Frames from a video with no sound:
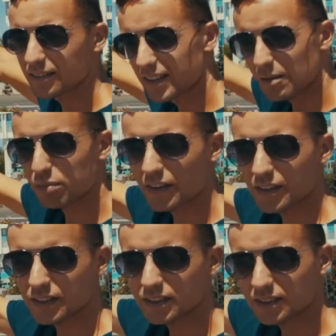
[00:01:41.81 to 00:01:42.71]
They're
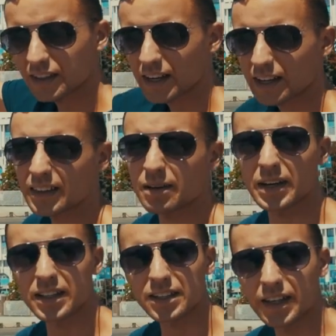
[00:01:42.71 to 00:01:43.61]
brothers, okay? They
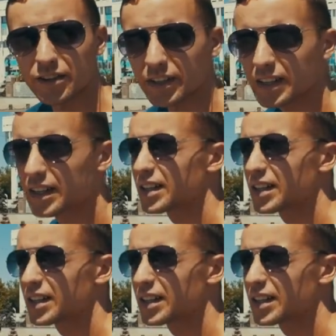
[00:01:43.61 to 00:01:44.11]
made this country.